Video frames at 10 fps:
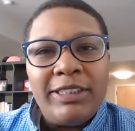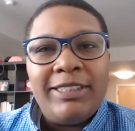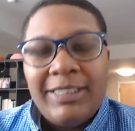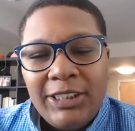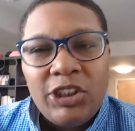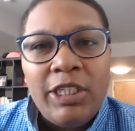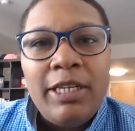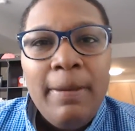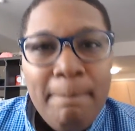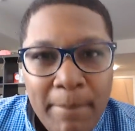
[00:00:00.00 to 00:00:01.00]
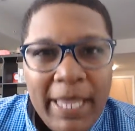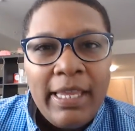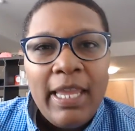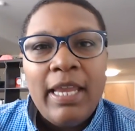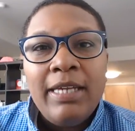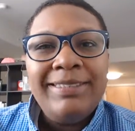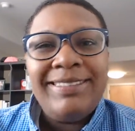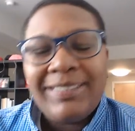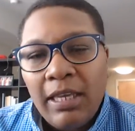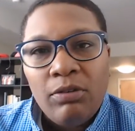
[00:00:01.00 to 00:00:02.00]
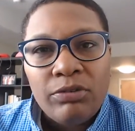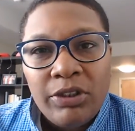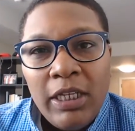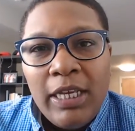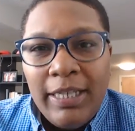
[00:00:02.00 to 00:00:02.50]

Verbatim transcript: decision making skills.